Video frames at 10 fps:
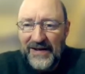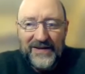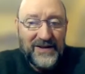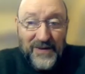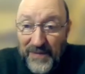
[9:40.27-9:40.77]

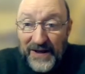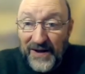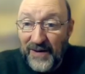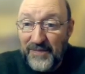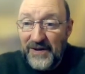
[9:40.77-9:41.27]
then you may
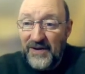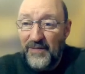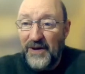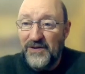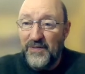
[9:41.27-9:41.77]
not be in the
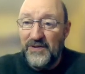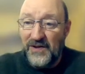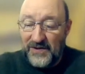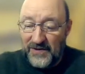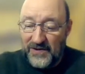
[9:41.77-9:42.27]
best
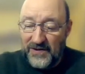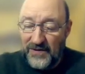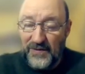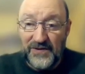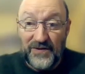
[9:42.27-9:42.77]
position to
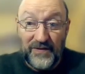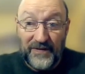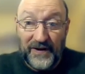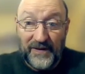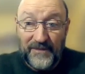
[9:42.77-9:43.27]
do a
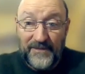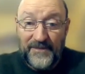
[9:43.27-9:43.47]
survey.